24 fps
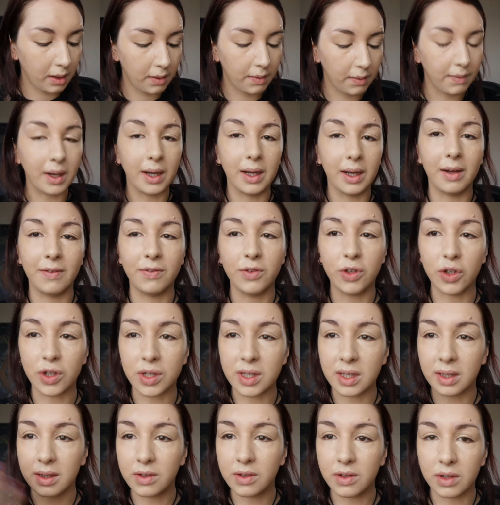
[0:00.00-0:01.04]
Right, I've
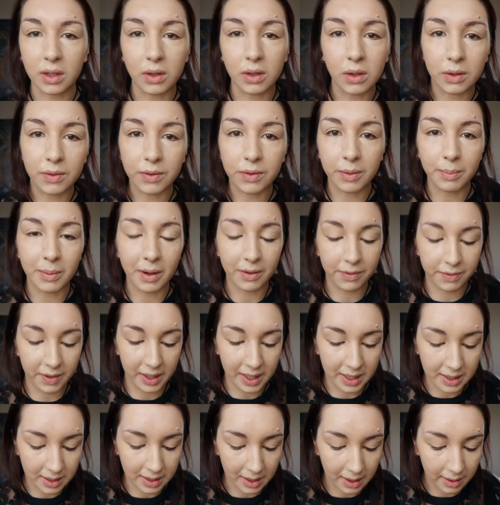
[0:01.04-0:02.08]
just literally covered my
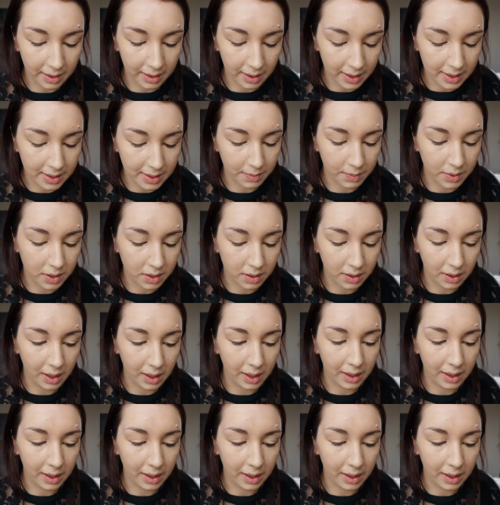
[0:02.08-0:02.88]
face like this. I'm just going to